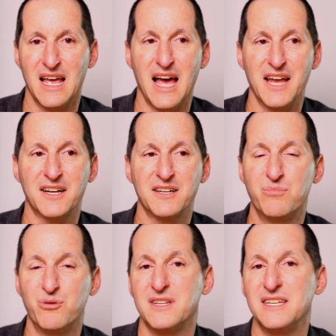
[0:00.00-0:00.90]
and I can
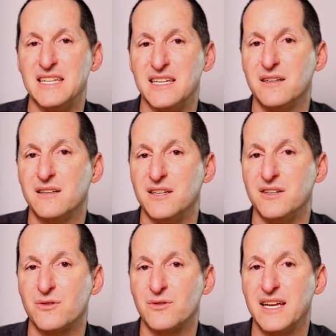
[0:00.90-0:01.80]
put the year
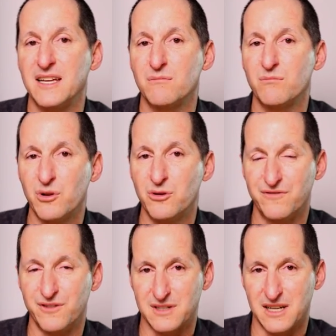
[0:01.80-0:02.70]
into a Bloom
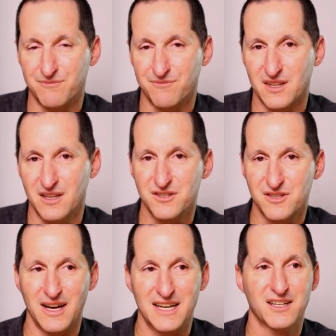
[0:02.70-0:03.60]
filter. So
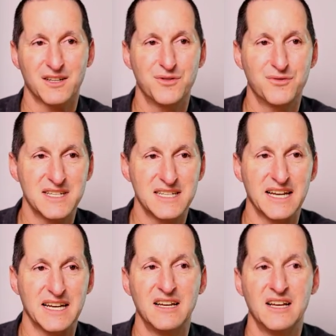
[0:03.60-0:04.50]
as I go through the
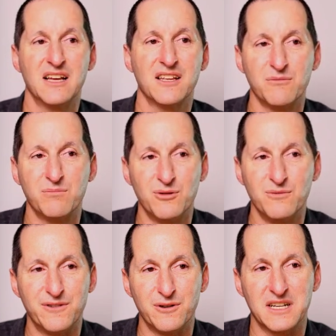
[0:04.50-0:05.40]
data, the Bloom
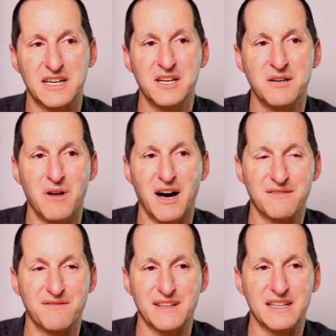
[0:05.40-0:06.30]
filter might
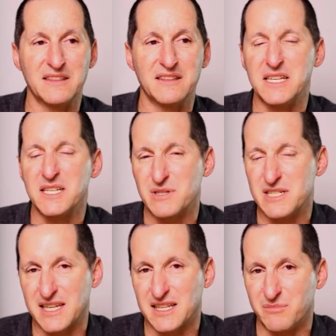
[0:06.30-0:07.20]
fill in these
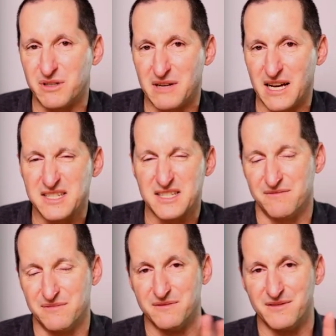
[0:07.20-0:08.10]
particular bit masks. I've
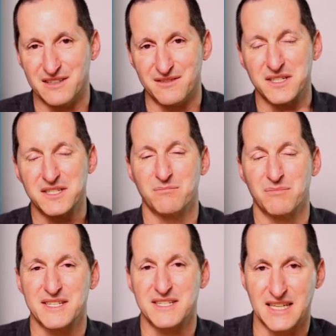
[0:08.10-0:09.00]
been very, very
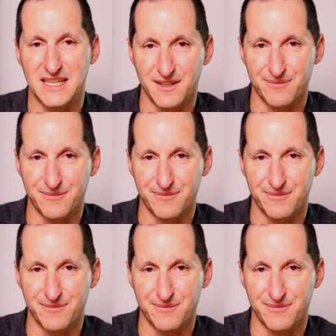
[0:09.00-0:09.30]
simplistic here.